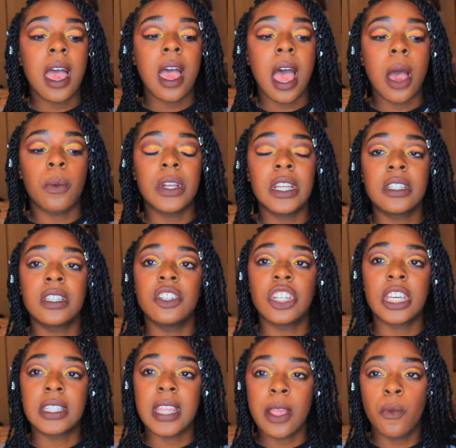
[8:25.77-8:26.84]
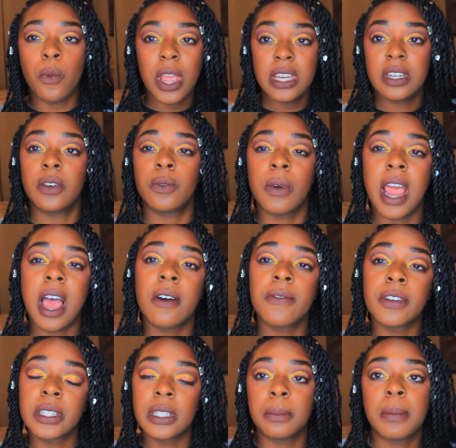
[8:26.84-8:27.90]
I wouldn't suggest like waiting around
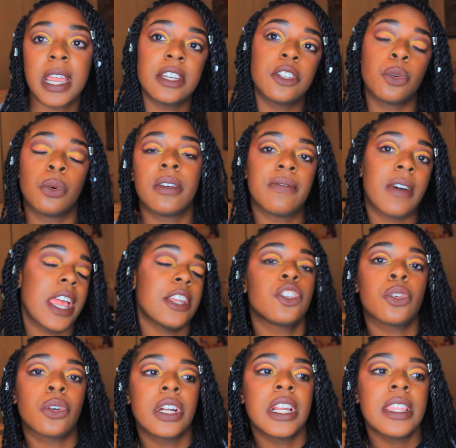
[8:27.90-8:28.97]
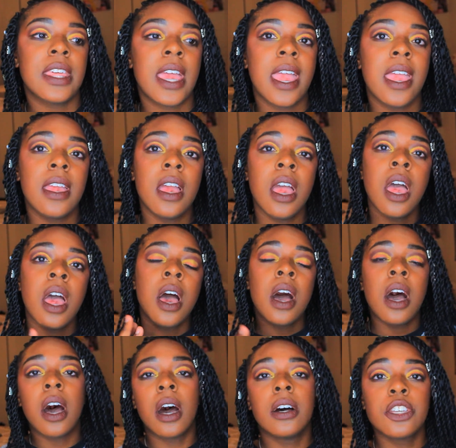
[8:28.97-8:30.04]
for somebody to invite you or anything.
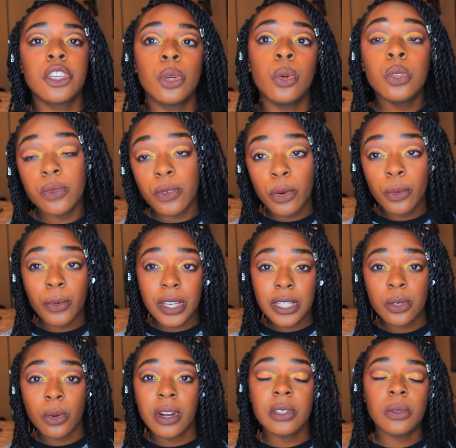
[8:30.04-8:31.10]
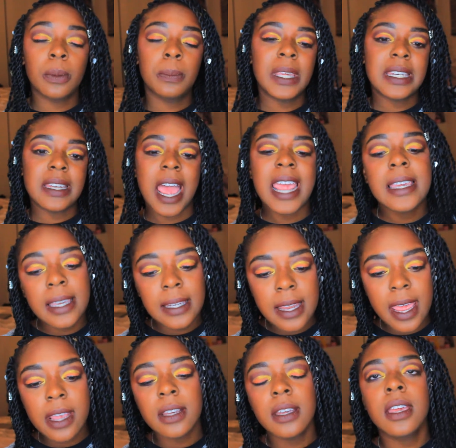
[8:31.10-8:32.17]
A useful resource would be Night
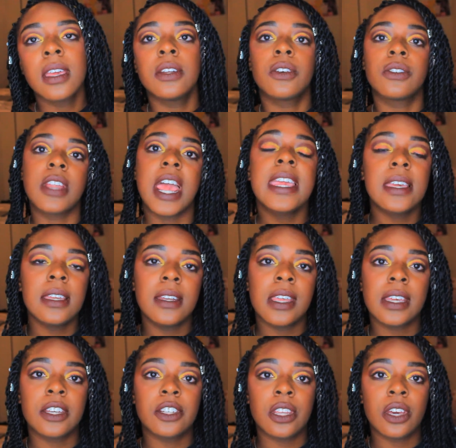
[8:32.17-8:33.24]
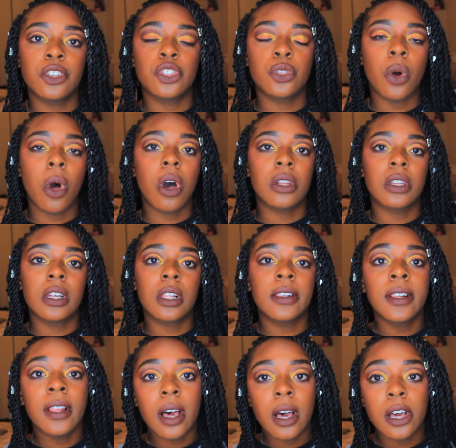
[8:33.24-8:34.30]
Connect, and on Night Connect it tells you all the
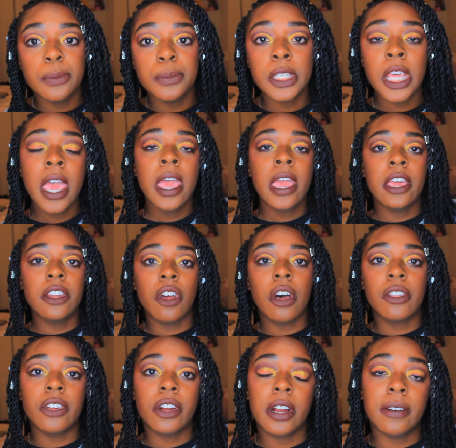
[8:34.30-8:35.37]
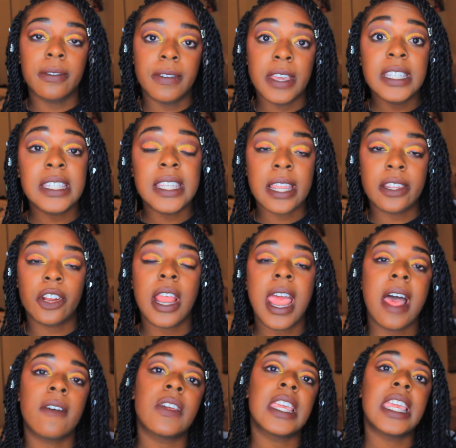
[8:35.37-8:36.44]
clubs and all their events that they're
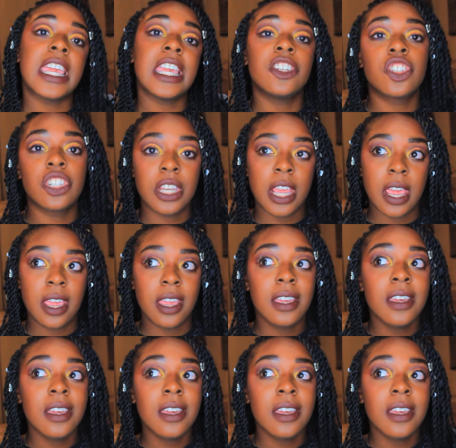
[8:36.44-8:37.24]
having each day.